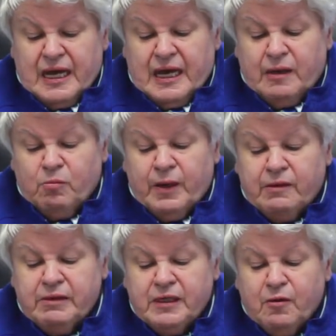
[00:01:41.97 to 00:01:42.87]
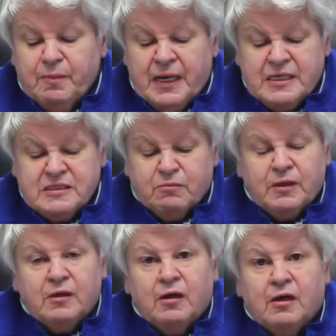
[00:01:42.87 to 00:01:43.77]
and wearing a mask
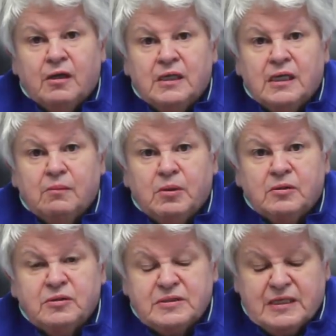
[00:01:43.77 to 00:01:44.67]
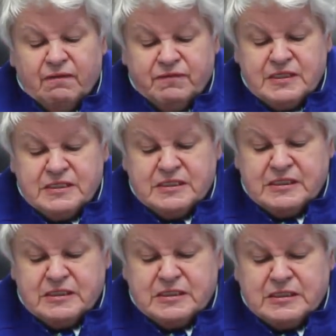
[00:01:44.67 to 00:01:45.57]
when unable to
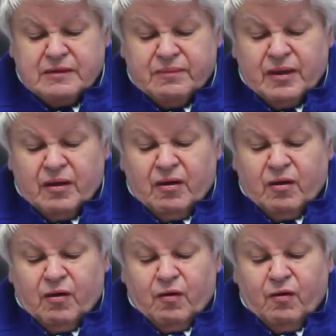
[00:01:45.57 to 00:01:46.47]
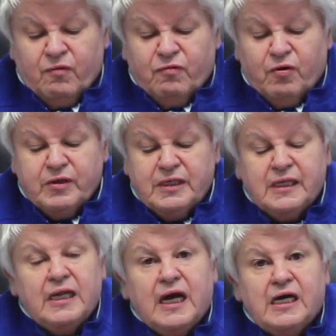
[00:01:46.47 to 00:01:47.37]
self-distance,
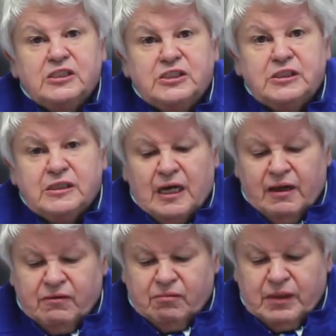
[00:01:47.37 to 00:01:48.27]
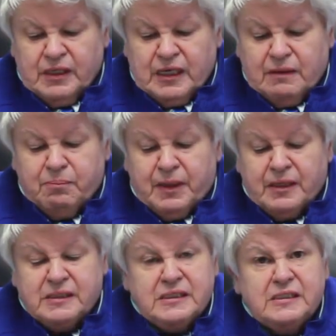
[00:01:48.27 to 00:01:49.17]
avoiding large gatherings and
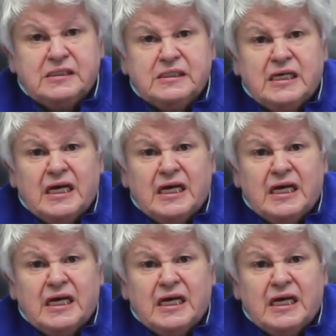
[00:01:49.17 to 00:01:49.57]
parties,